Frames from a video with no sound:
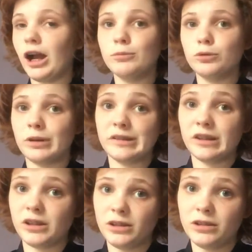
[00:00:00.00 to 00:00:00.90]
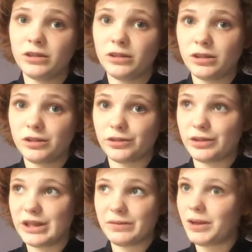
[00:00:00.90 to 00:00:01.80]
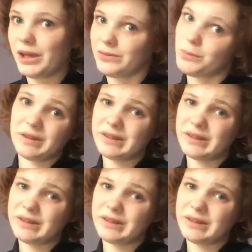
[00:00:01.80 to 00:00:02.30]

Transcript: i'm always here so never ever be